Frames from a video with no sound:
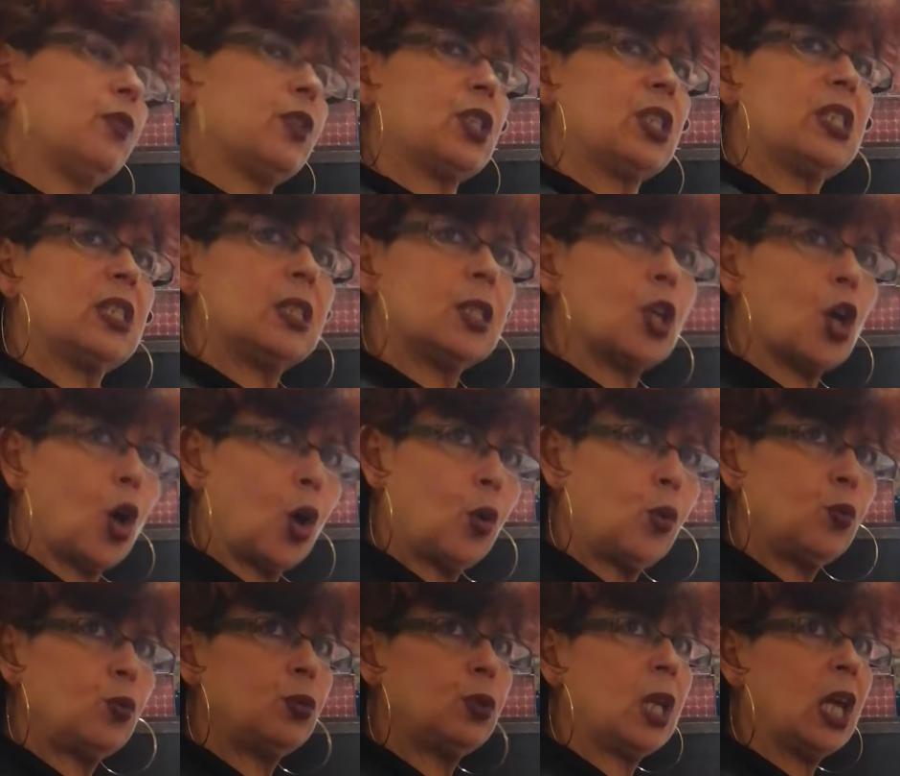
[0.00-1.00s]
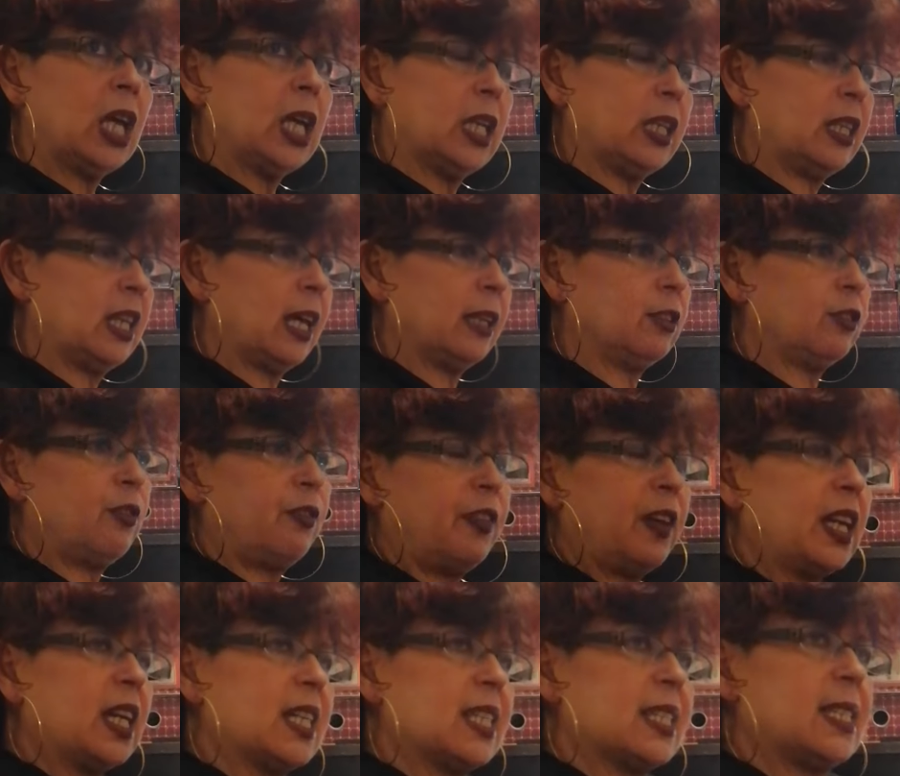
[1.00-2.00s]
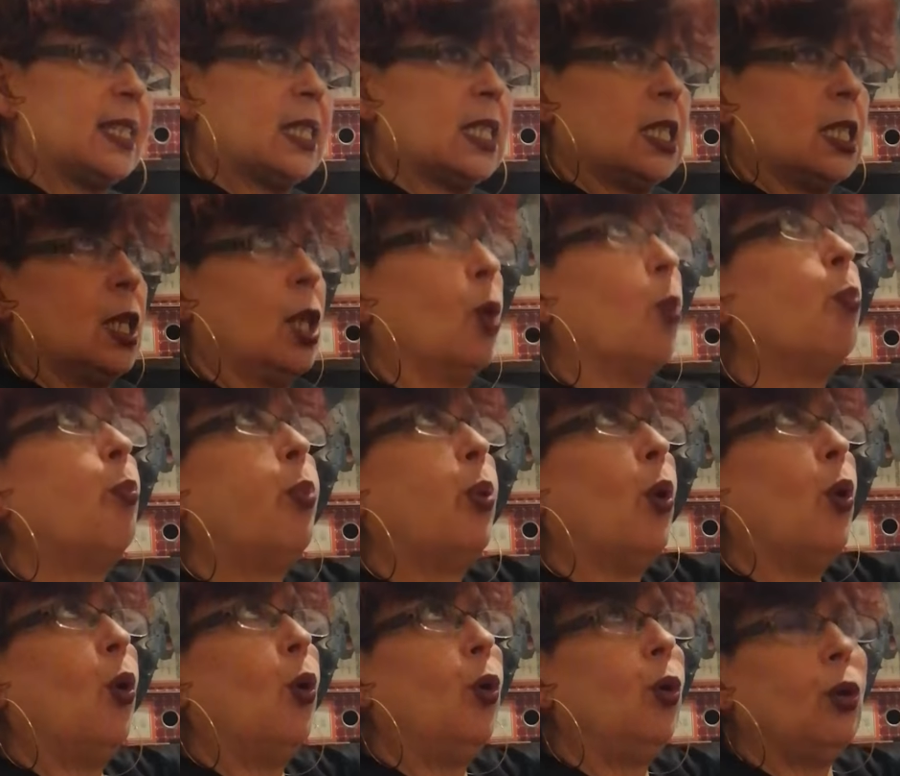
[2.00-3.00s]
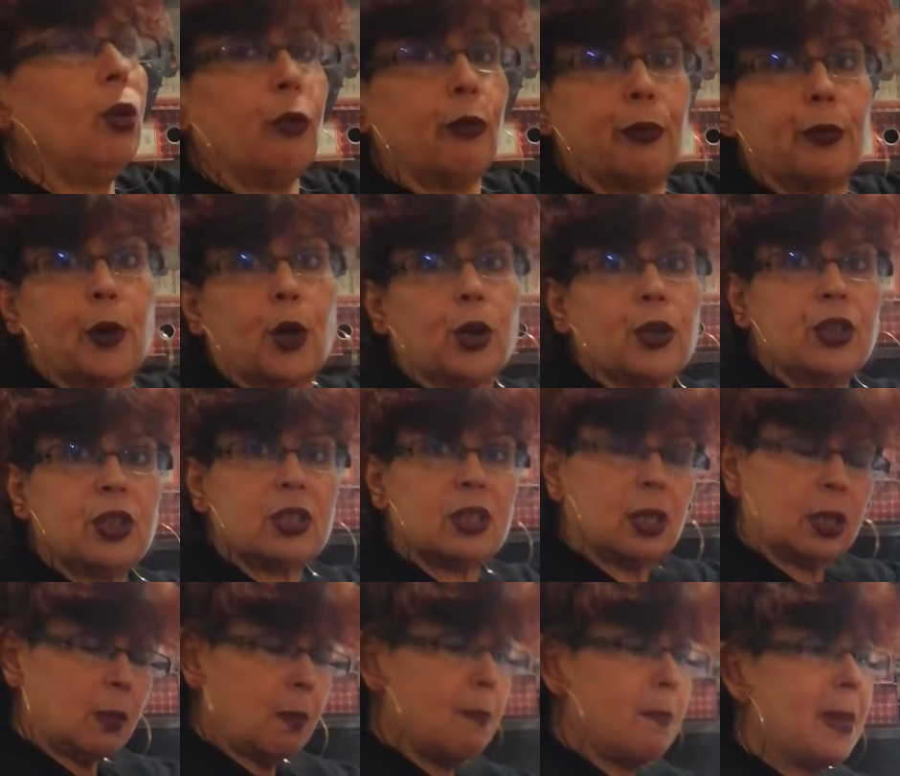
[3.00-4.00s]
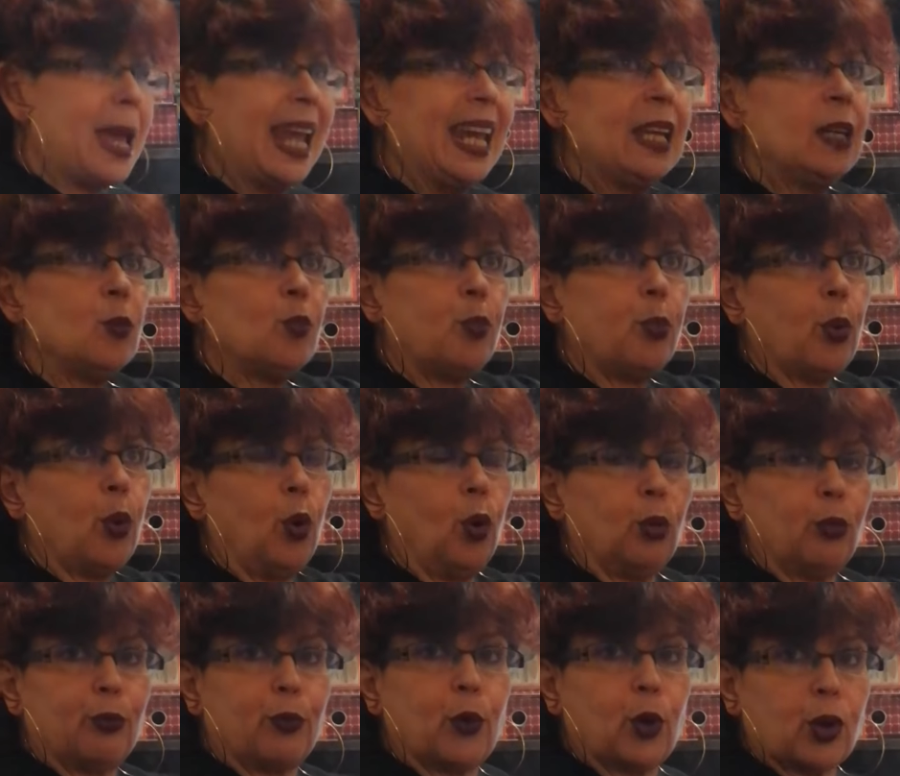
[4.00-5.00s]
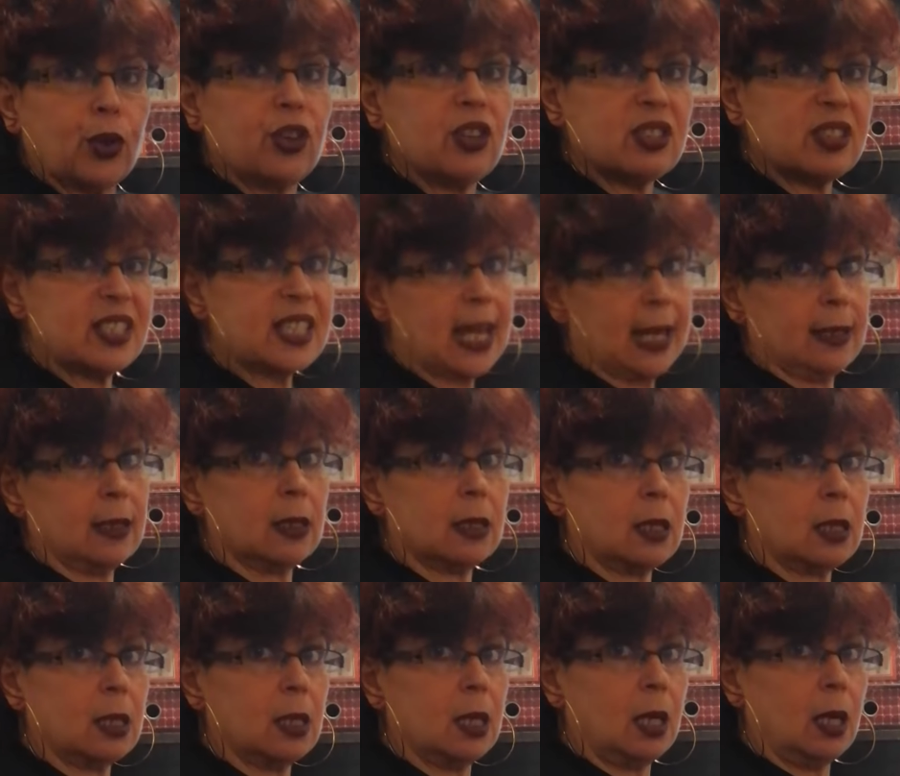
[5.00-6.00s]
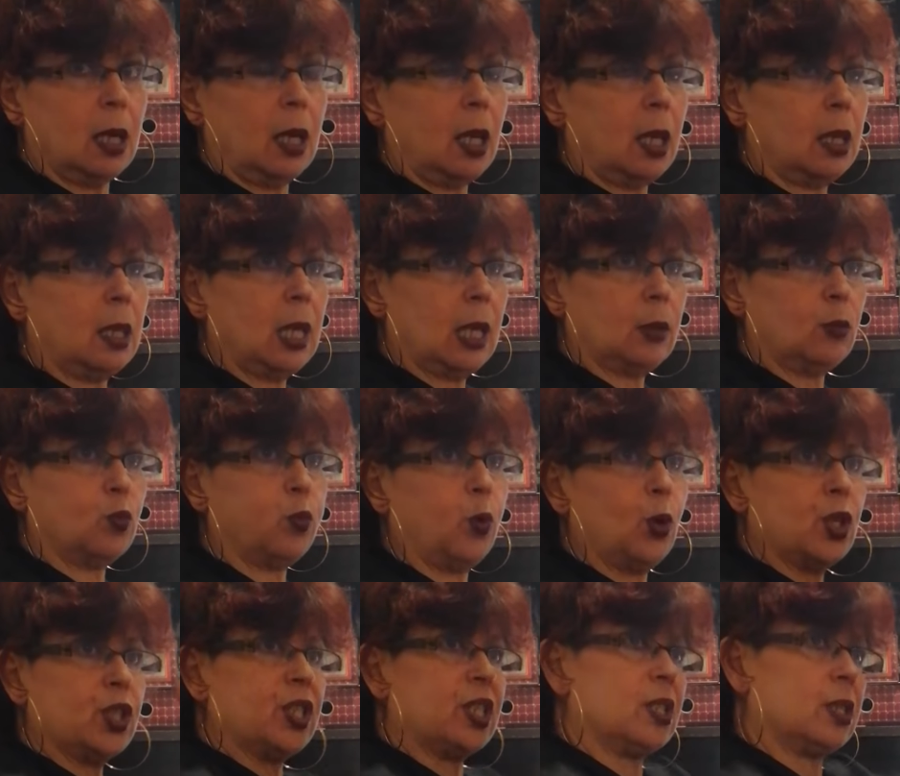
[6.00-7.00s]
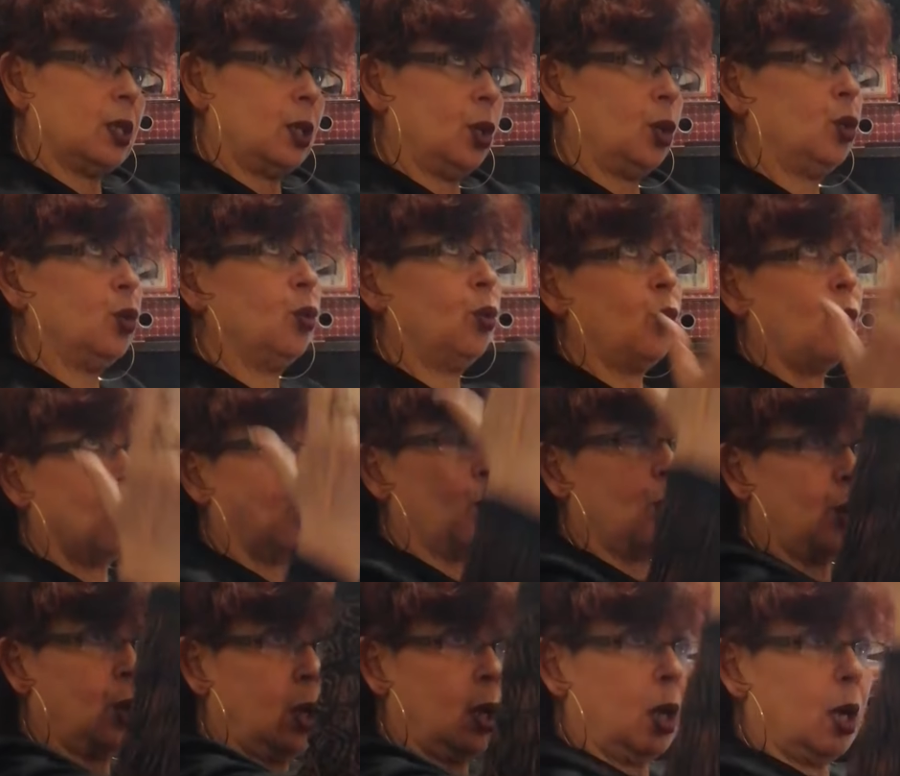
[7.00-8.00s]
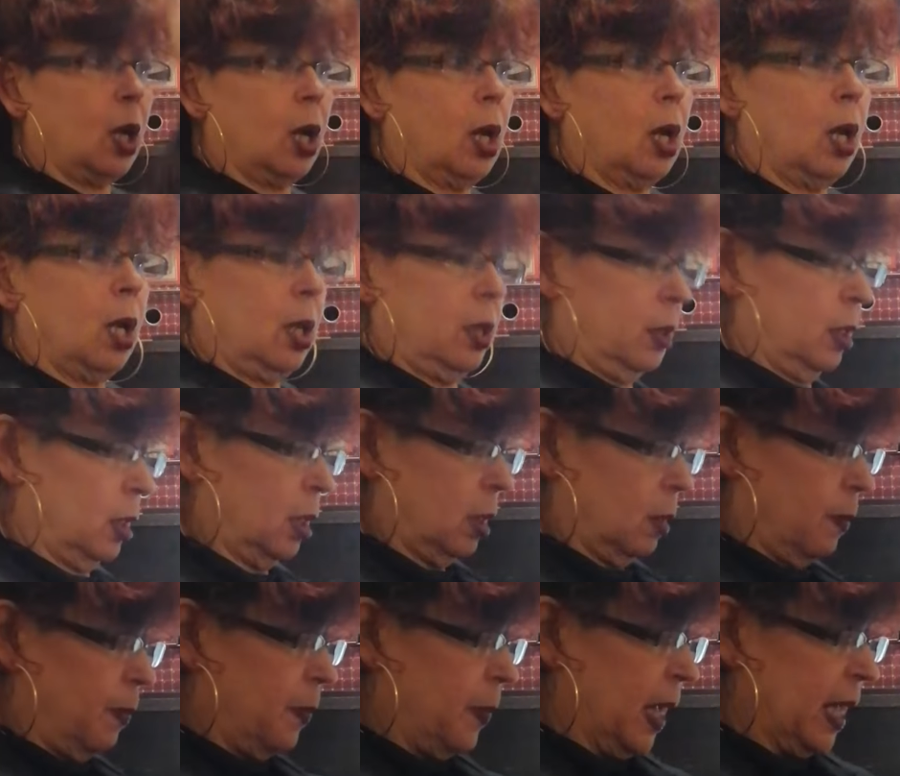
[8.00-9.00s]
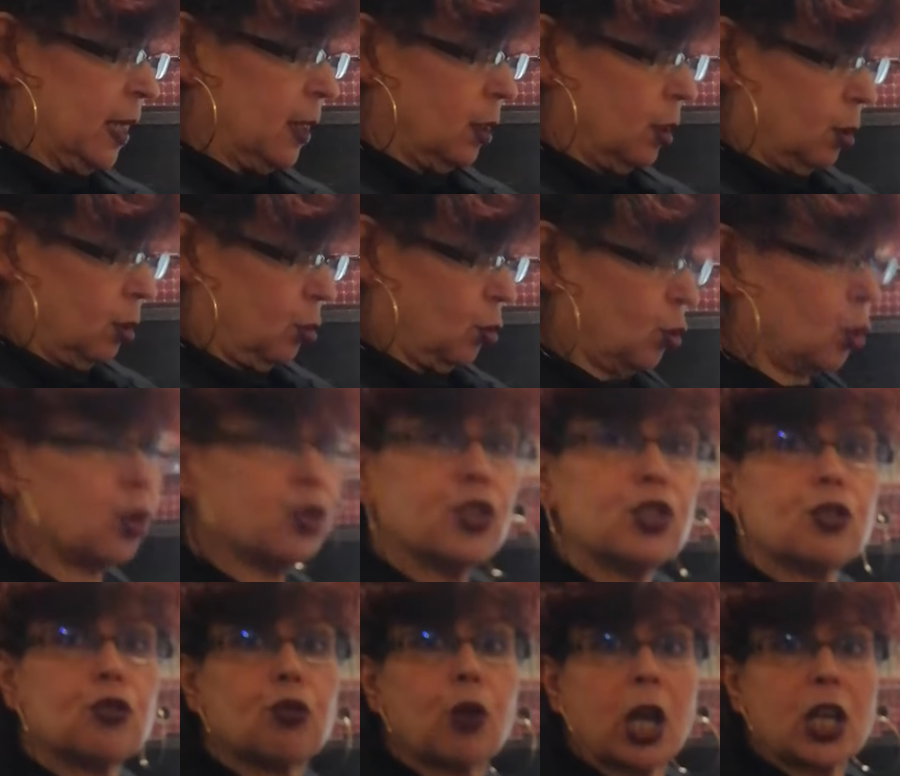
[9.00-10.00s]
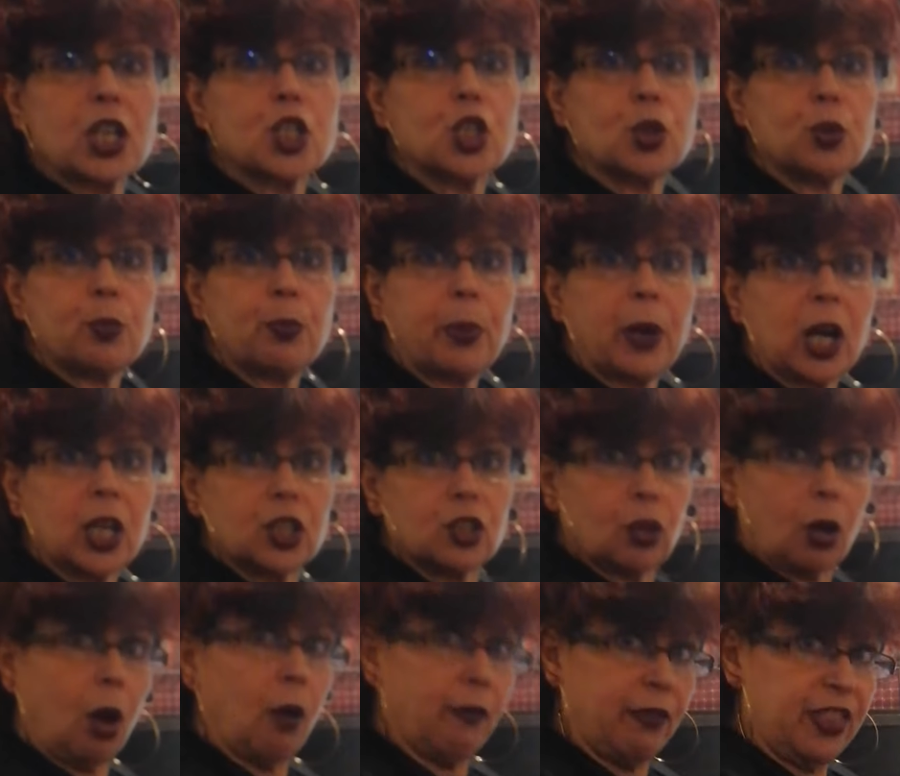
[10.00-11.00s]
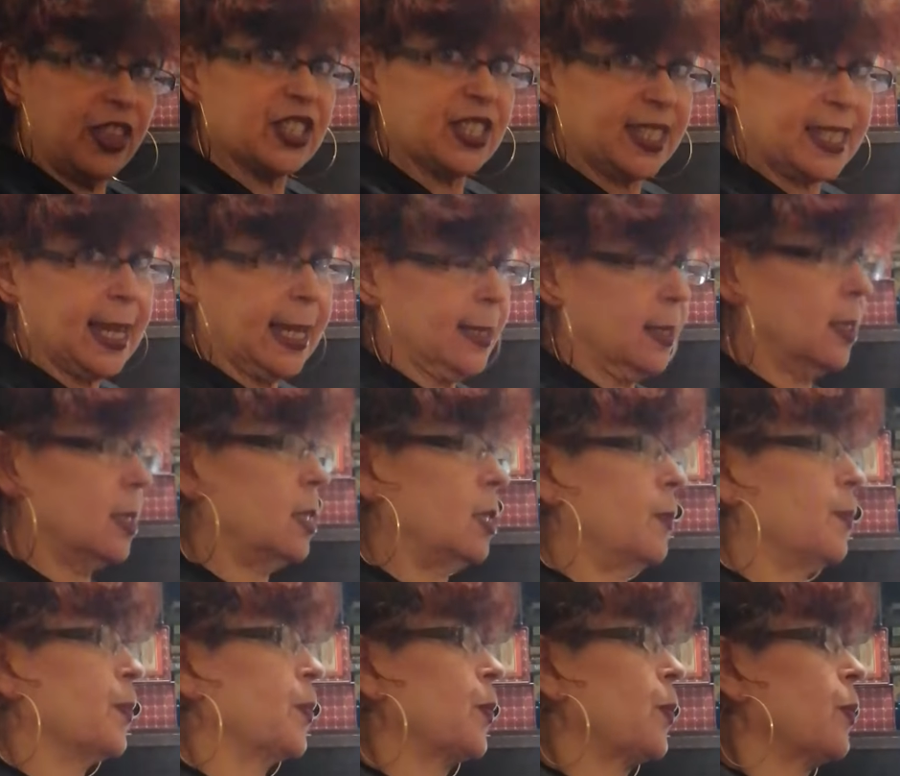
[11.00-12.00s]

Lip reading: of a stone that fixed the pole for the main pole for the tent. That was, you know, the main construction part of the tent,